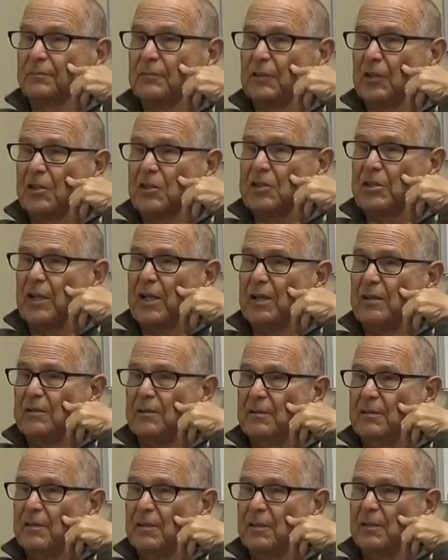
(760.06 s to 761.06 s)
You understand?
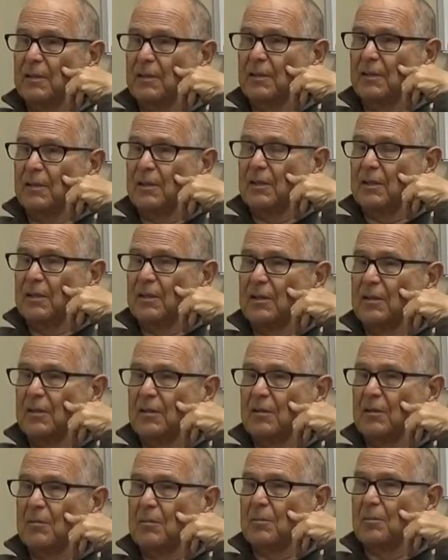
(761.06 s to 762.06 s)
Yes.
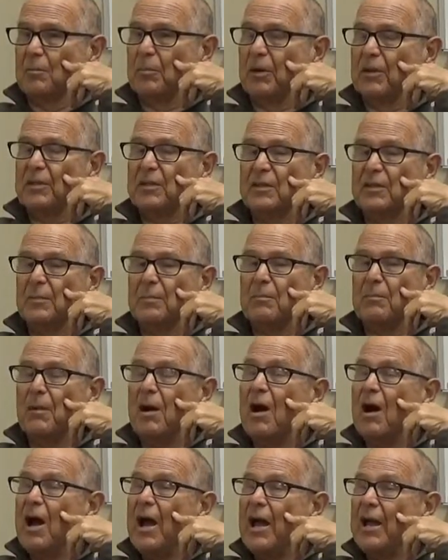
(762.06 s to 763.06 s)
But the
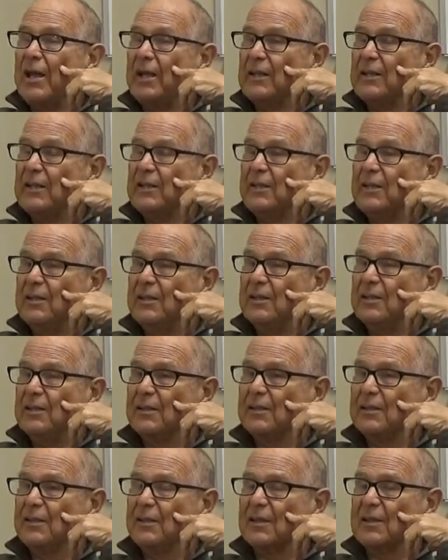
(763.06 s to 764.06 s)
mind
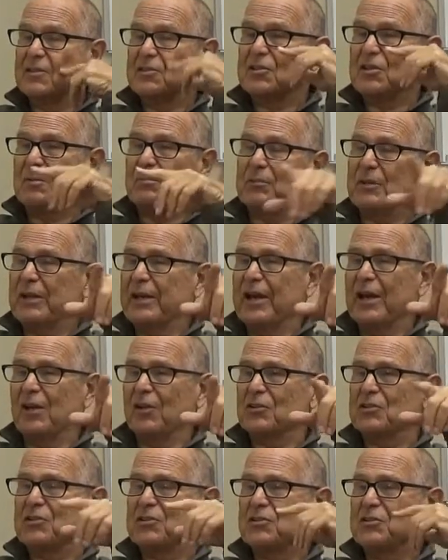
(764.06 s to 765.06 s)
is something
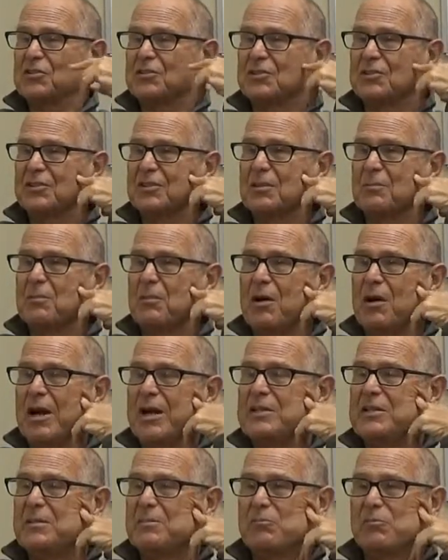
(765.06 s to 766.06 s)
else. The
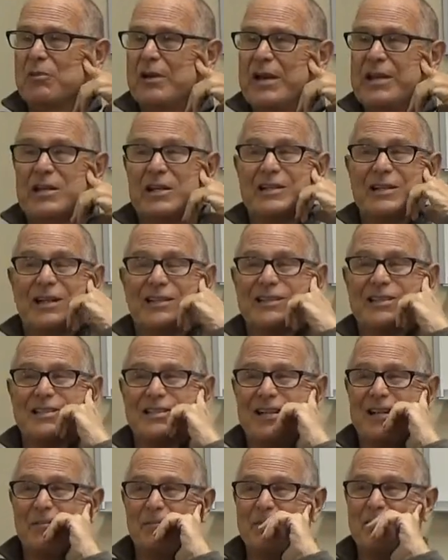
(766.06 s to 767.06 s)
mind and brain are not the
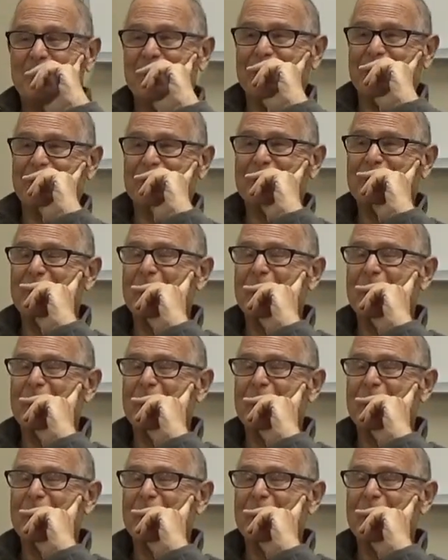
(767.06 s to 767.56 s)
same things.